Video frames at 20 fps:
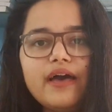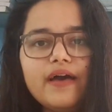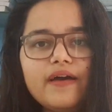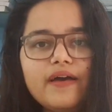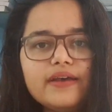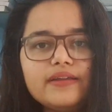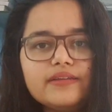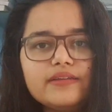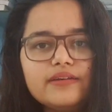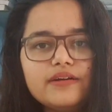
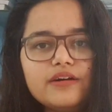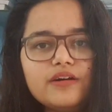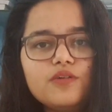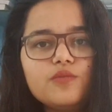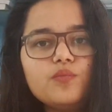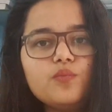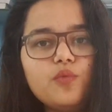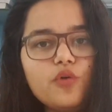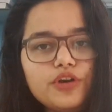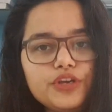And
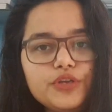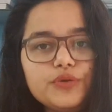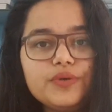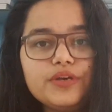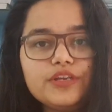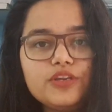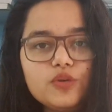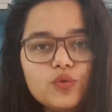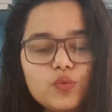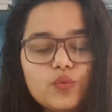what you
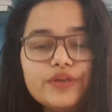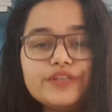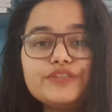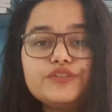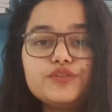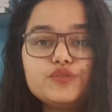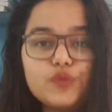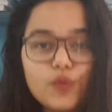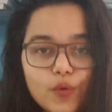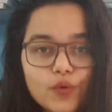can do
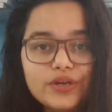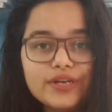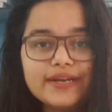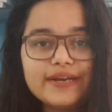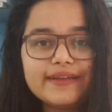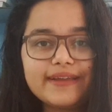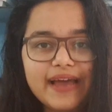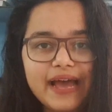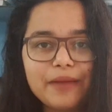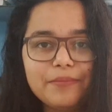is
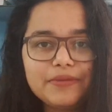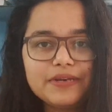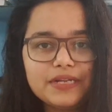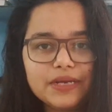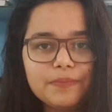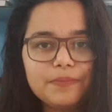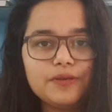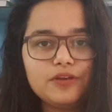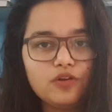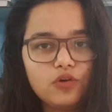don't cram
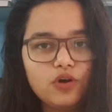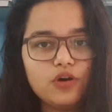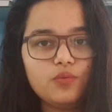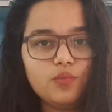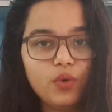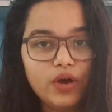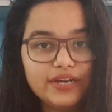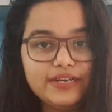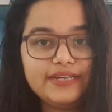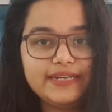it up in
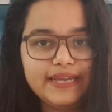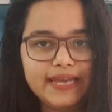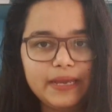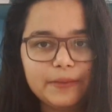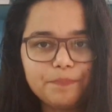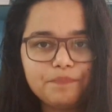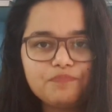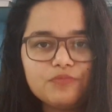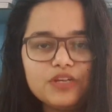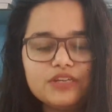one
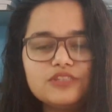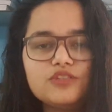day.